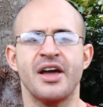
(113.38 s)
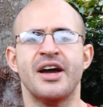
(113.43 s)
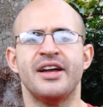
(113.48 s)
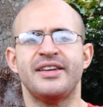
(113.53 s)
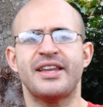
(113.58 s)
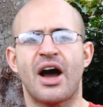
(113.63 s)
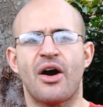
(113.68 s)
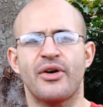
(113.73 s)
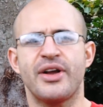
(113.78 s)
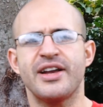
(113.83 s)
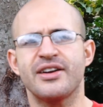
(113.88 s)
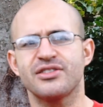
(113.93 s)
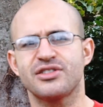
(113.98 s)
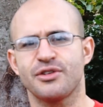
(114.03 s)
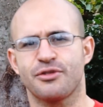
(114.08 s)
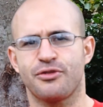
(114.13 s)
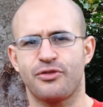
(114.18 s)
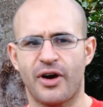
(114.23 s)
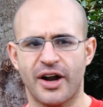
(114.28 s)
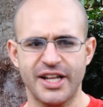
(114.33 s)
Now, here's
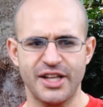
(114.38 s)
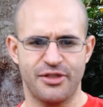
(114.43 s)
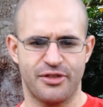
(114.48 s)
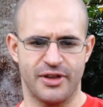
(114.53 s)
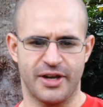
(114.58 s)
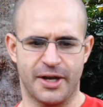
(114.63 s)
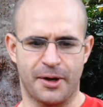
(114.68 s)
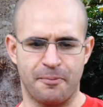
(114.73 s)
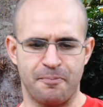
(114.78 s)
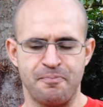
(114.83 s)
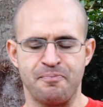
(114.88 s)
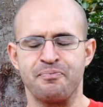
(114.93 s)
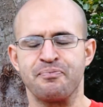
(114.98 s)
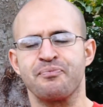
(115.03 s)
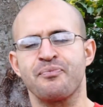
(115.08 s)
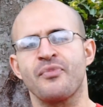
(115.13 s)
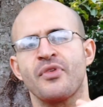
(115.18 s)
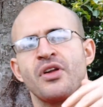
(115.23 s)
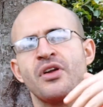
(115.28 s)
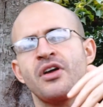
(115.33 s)
the funny thing
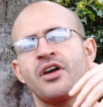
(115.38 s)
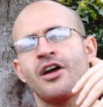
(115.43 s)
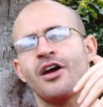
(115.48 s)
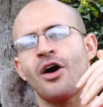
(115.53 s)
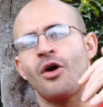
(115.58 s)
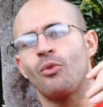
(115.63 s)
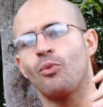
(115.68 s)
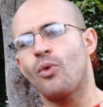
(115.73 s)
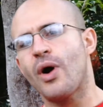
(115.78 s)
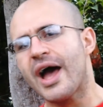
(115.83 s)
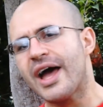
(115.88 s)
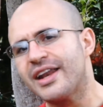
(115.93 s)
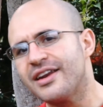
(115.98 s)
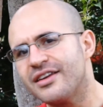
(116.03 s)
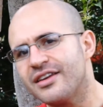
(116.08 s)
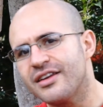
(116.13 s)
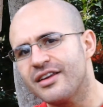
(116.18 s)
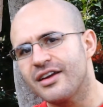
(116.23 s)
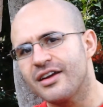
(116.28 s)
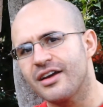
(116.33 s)

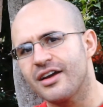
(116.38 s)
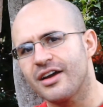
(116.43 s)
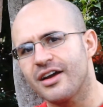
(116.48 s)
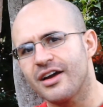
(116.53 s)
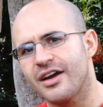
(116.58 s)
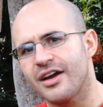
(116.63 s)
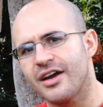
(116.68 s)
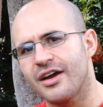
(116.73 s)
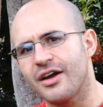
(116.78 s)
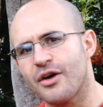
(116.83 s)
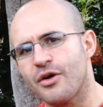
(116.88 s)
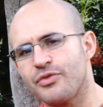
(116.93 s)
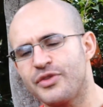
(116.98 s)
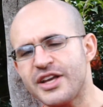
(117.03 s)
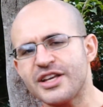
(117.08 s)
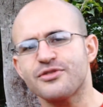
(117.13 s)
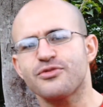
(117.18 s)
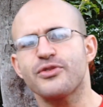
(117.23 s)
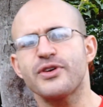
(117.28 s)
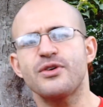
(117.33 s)
when
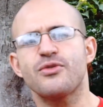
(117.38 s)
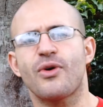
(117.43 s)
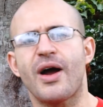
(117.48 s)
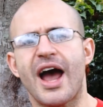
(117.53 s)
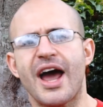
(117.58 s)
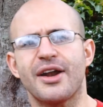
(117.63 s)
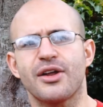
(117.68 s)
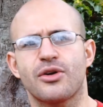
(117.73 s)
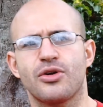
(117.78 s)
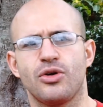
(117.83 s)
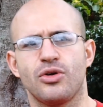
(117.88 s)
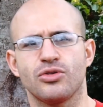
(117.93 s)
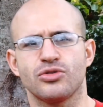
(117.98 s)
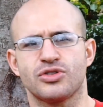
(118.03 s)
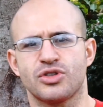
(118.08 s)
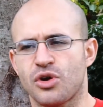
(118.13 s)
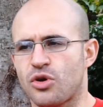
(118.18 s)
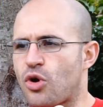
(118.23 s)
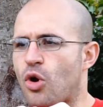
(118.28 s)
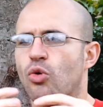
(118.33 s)
these free
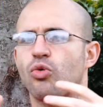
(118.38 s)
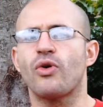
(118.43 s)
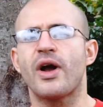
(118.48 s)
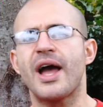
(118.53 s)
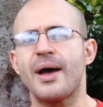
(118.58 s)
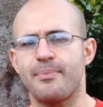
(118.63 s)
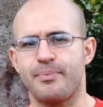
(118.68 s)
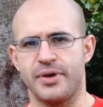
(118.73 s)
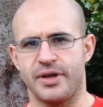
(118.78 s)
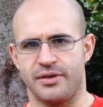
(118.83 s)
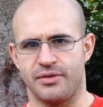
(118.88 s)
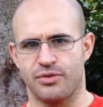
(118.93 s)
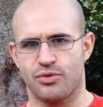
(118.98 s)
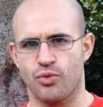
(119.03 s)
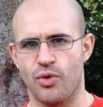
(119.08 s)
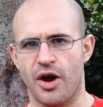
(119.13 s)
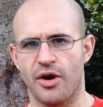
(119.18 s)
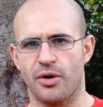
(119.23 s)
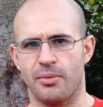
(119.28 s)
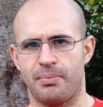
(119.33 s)
radicals go rampant
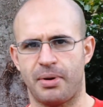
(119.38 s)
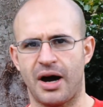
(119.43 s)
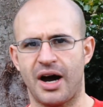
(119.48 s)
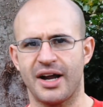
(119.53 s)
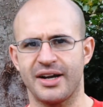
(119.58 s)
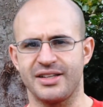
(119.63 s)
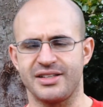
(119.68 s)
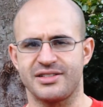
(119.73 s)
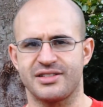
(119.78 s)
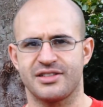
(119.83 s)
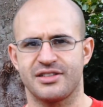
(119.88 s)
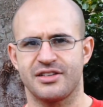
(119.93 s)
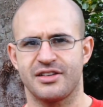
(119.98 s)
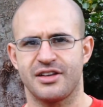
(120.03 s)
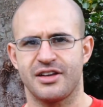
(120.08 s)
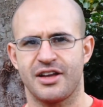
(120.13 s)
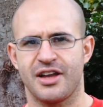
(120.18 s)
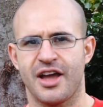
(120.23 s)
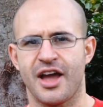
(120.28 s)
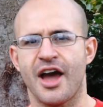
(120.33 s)
throughout our bodies,
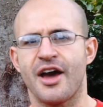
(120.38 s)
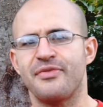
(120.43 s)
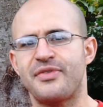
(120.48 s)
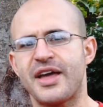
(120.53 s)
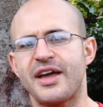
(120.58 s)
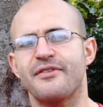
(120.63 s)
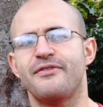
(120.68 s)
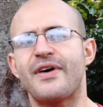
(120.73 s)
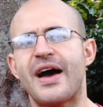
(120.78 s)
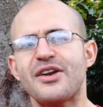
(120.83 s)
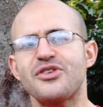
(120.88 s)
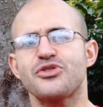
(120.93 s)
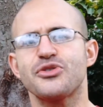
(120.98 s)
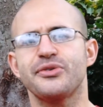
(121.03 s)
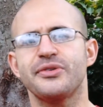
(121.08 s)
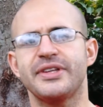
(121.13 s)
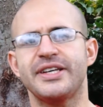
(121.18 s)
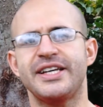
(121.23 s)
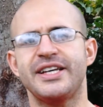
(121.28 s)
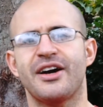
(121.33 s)
they
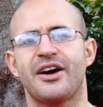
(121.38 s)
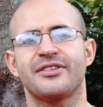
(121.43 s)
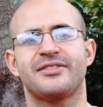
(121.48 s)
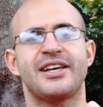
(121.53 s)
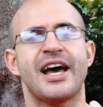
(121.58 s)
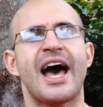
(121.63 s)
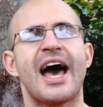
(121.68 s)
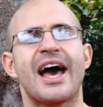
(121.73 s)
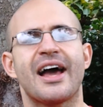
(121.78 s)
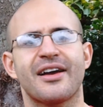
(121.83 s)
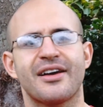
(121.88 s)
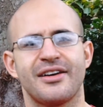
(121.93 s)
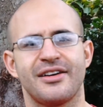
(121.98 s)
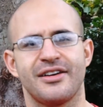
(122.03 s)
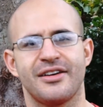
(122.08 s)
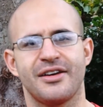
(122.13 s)
eventually attack